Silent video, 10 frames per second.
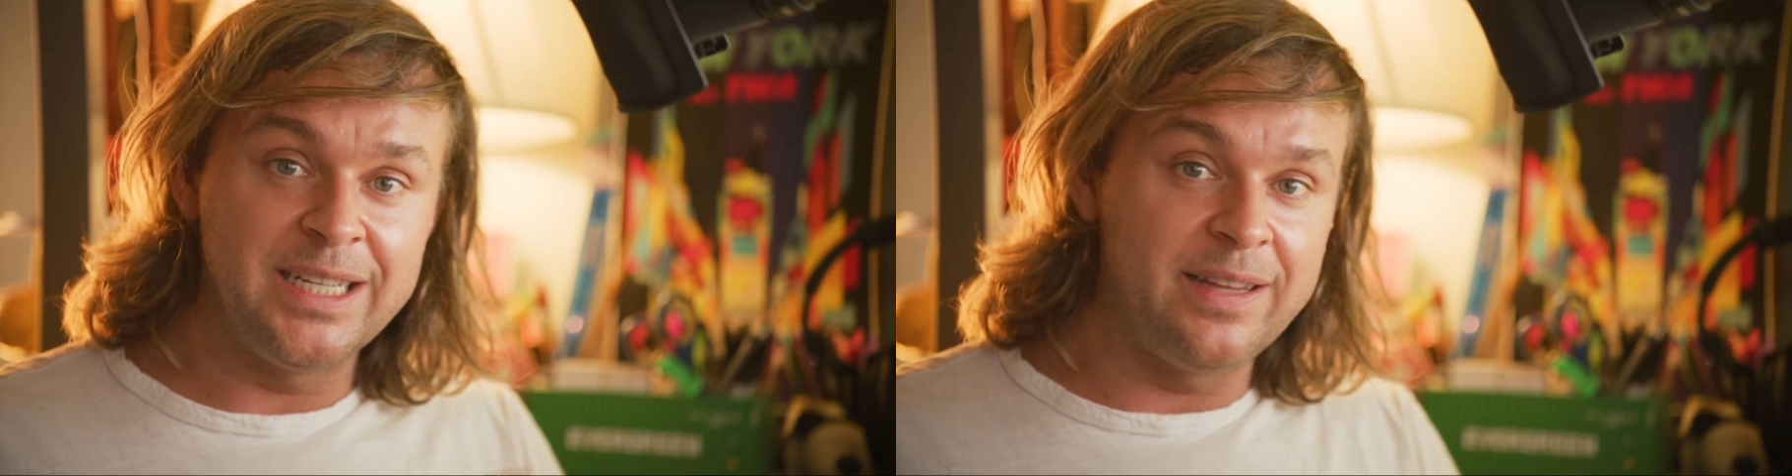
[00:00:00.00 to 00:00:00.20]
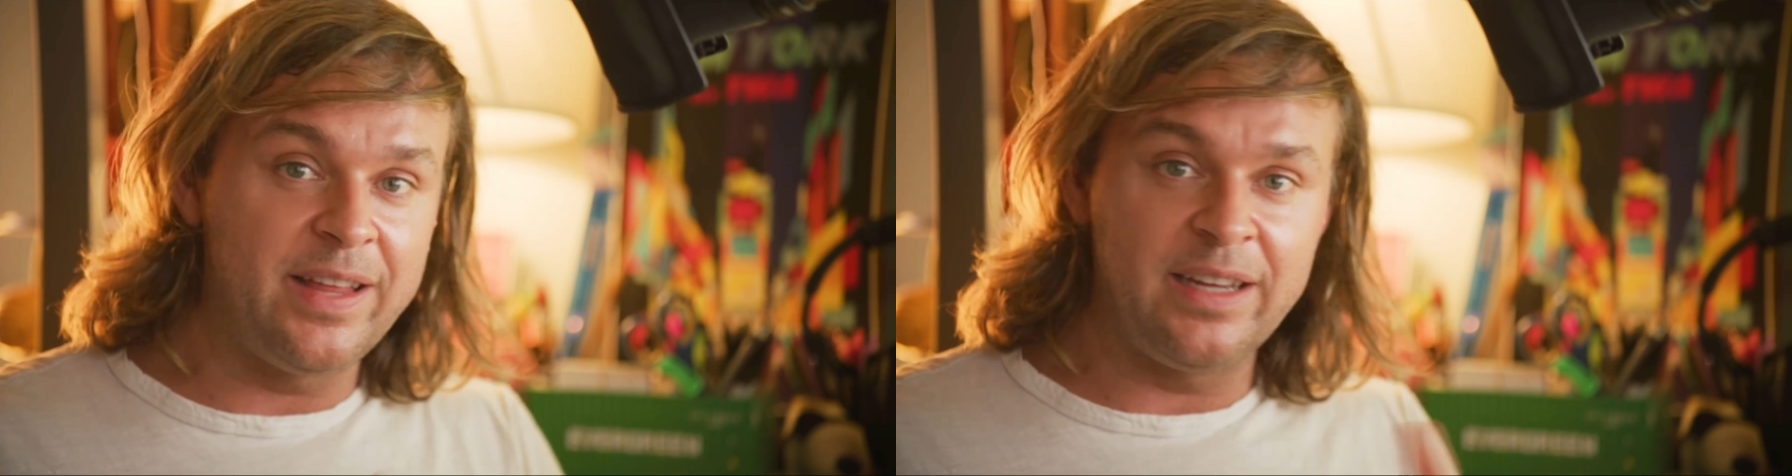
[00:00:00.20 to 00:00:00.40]

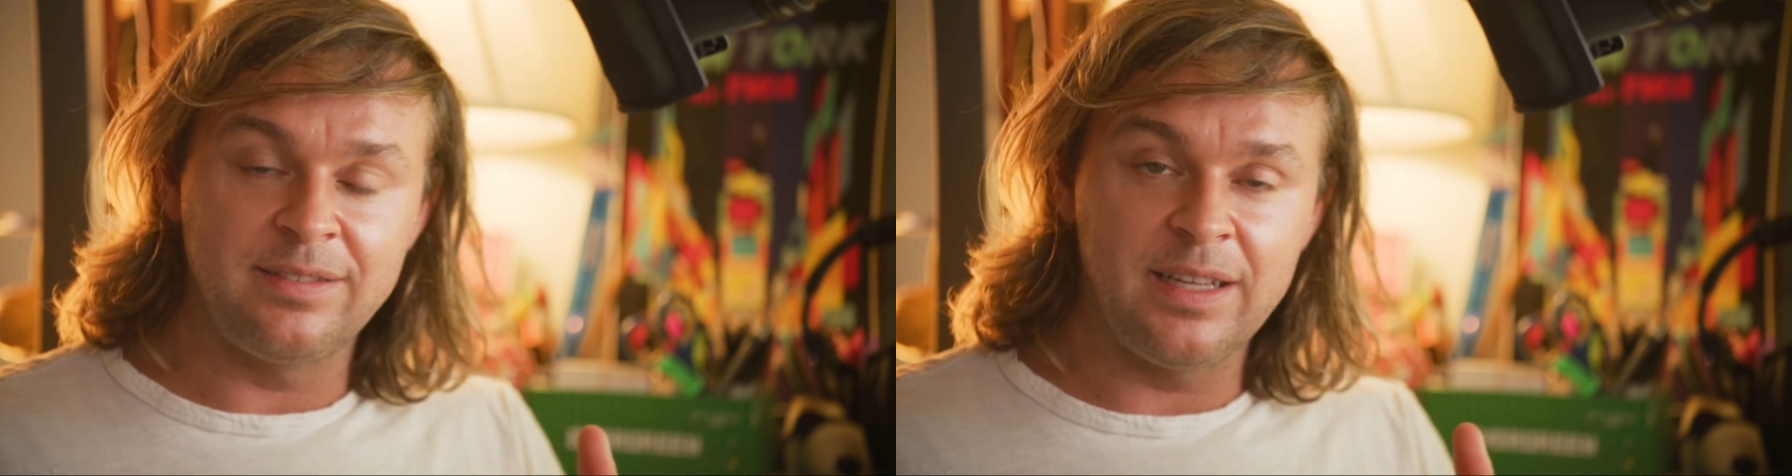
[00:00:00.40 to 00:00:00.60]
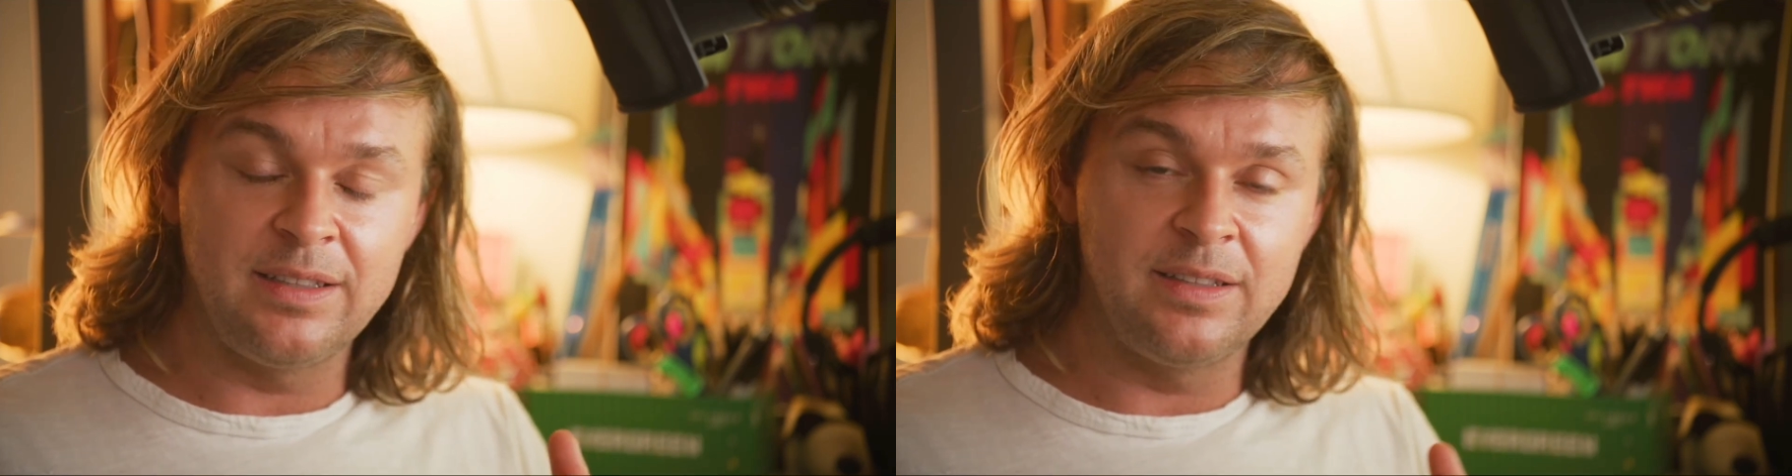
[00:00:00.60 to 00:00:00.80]
and they
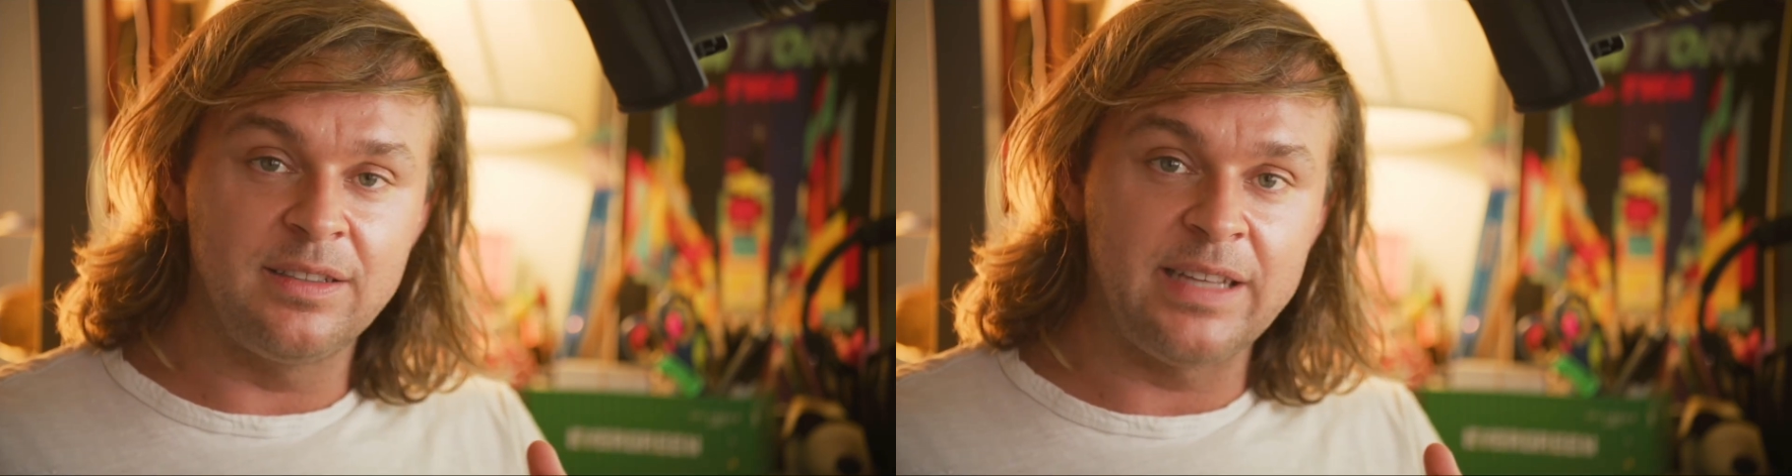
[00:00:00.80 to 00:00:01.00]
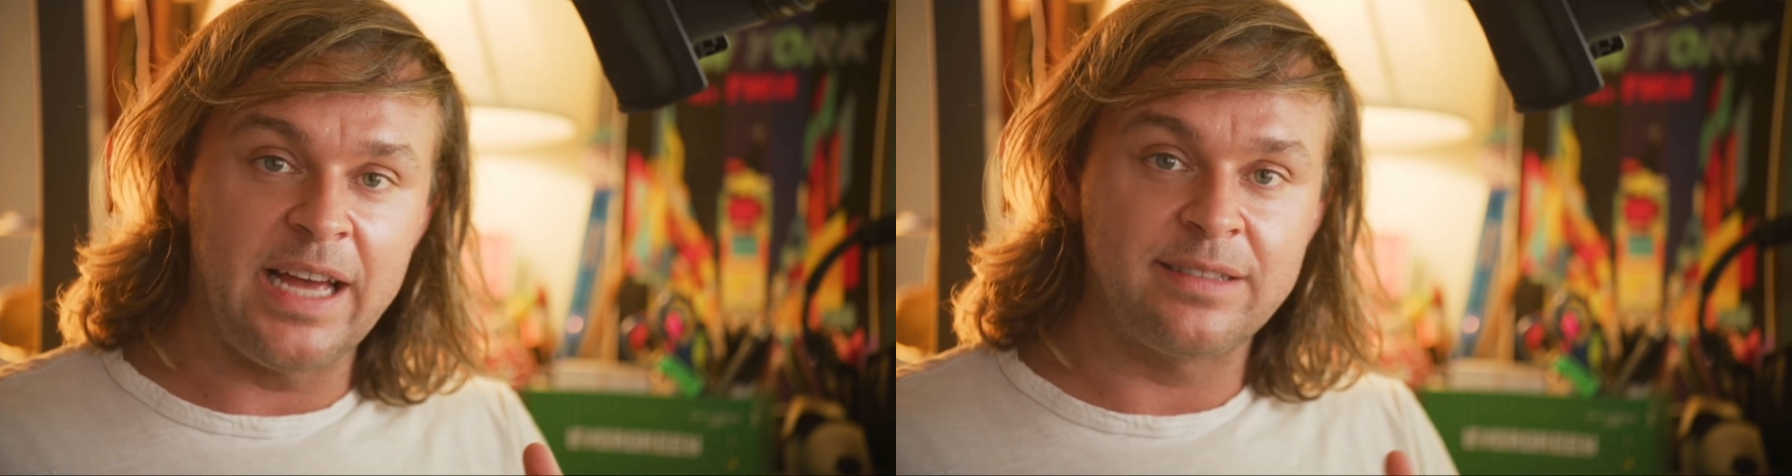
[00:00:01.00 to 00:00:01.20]
said that the
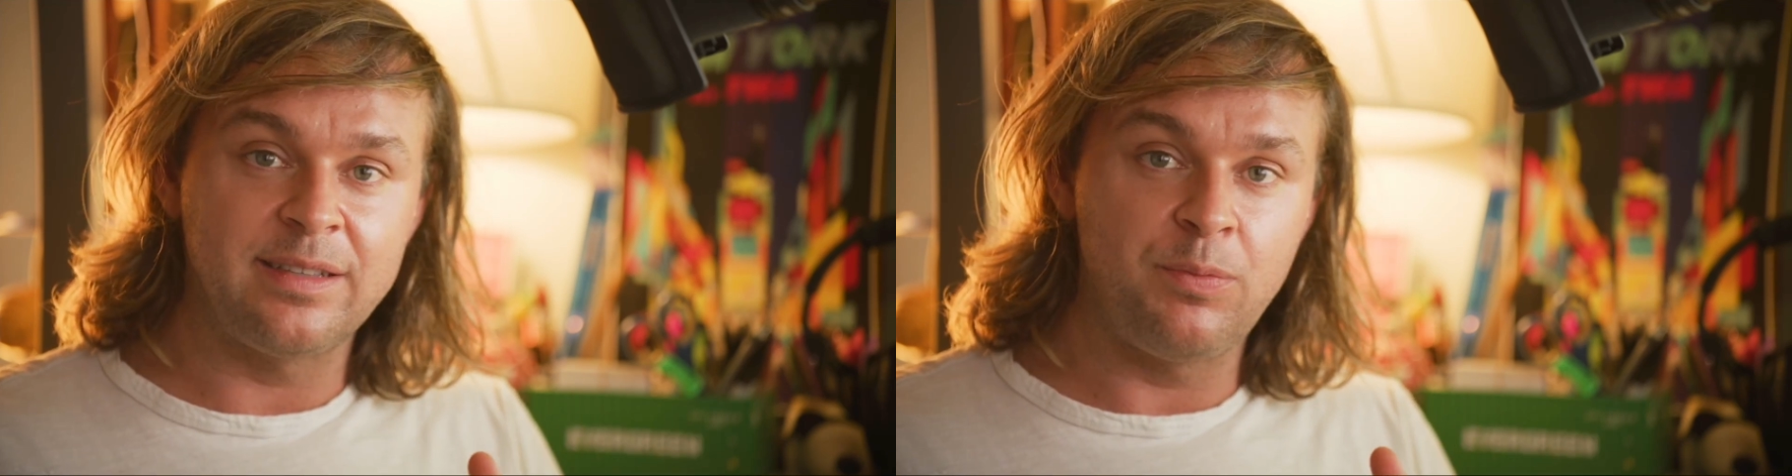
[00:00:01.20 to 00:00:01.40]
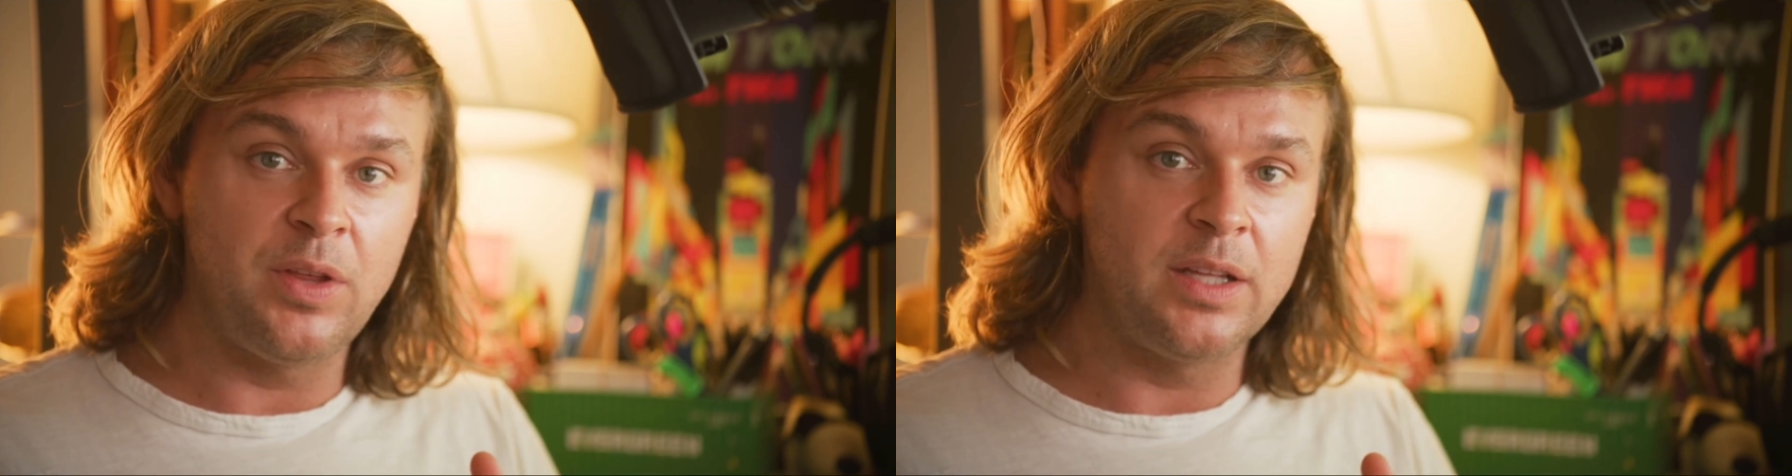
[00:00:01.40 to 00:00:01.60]
exact
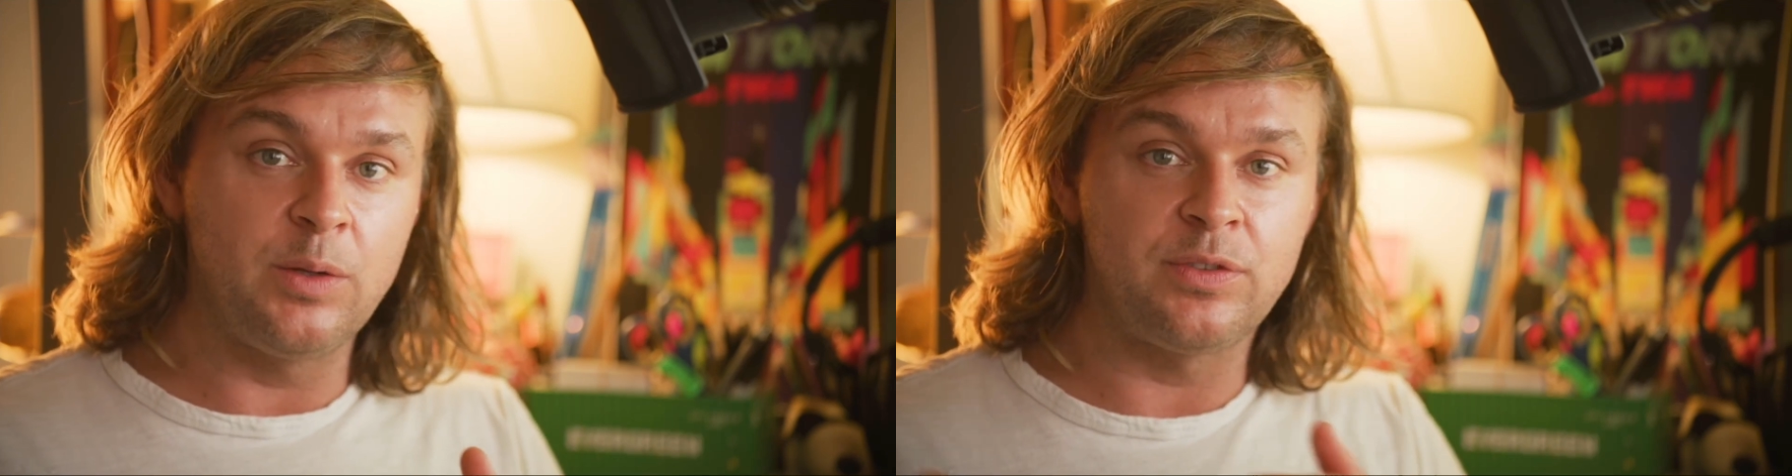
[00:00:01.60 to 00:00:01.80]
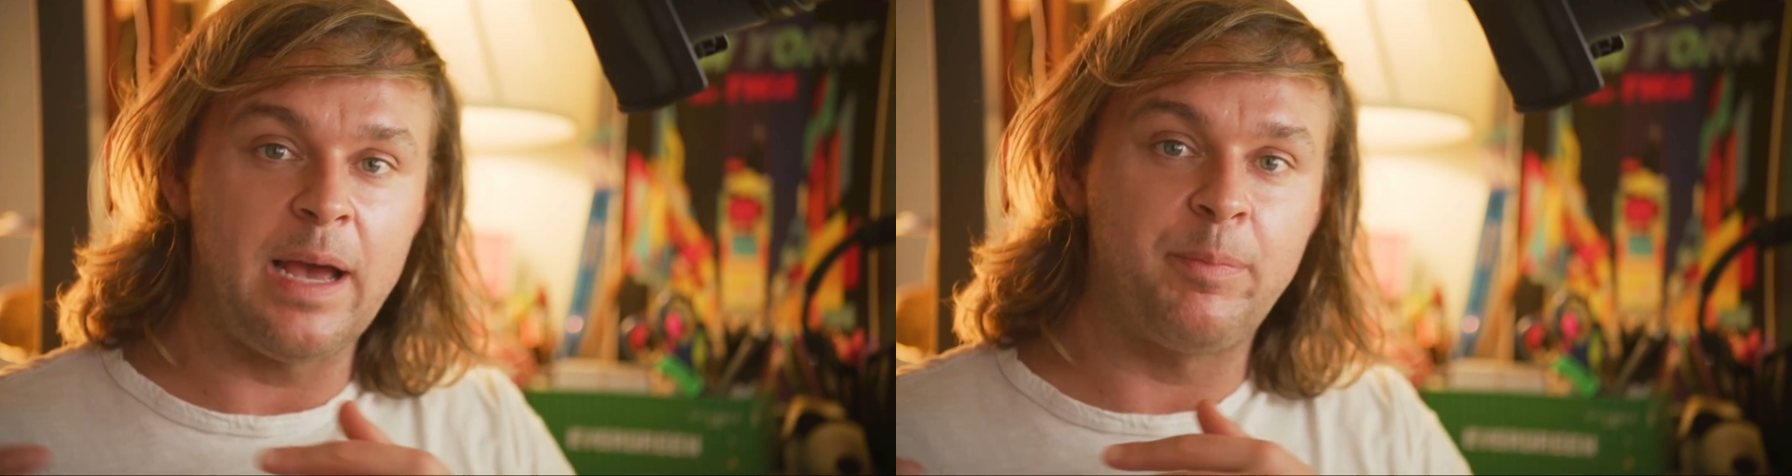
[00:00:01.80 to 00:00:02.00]
same thing that
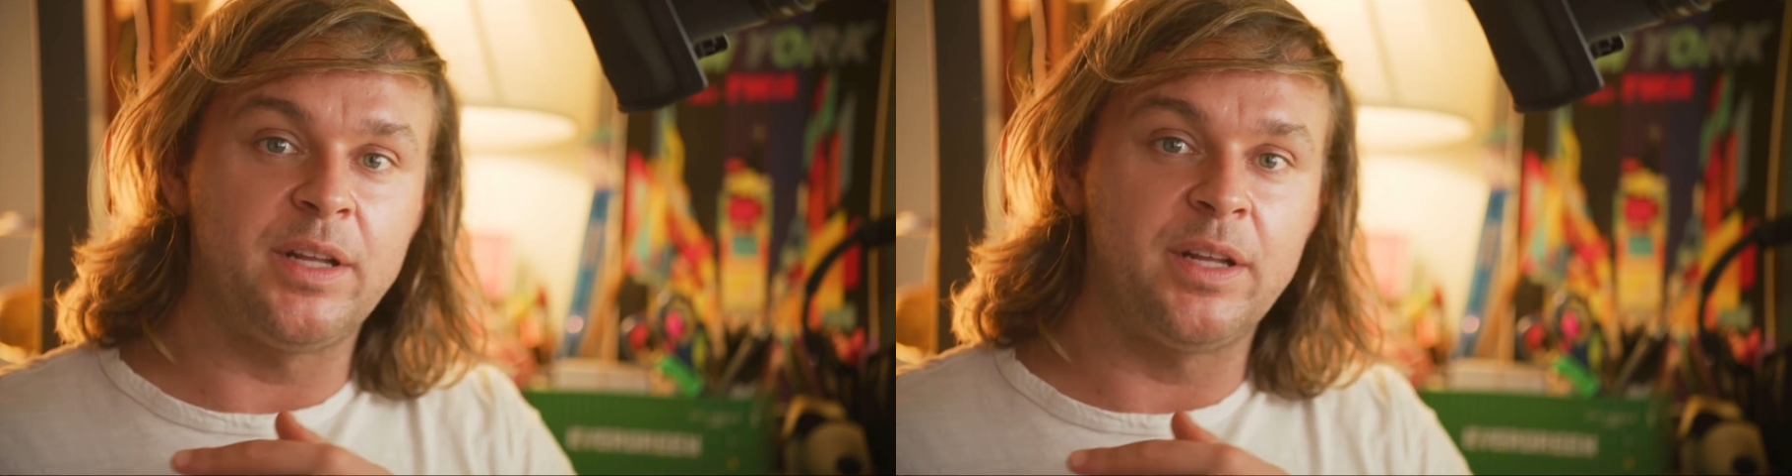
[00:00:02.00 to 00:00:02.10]
was happening in